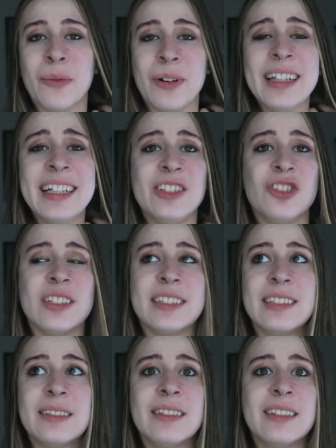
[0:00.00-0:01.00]
really
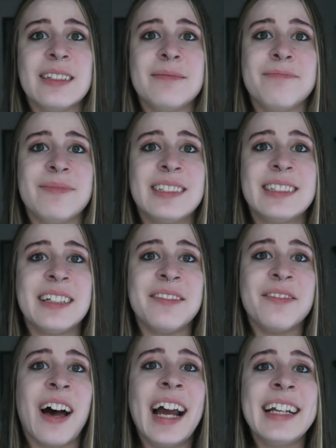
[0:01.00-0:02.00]
just
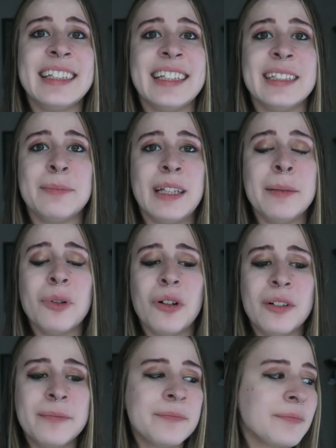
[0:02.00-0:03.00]
combine these
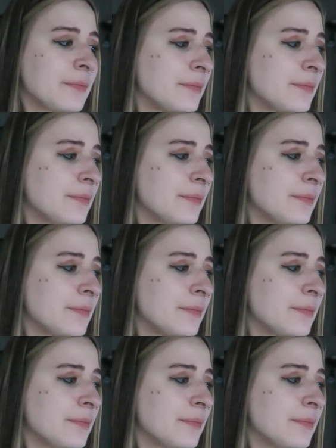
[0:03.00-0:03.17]
people.